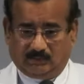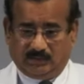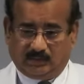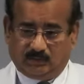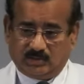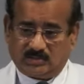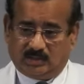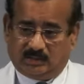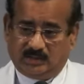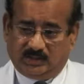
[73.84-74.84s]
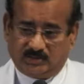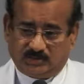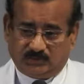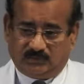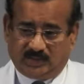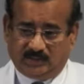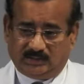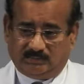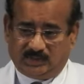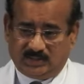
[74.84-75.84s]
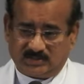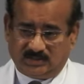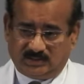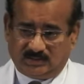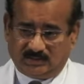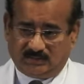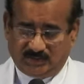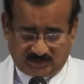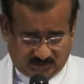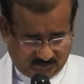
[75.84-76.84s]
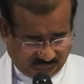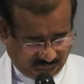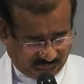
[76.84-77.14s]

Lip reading: when I was lucky to find a place near the window.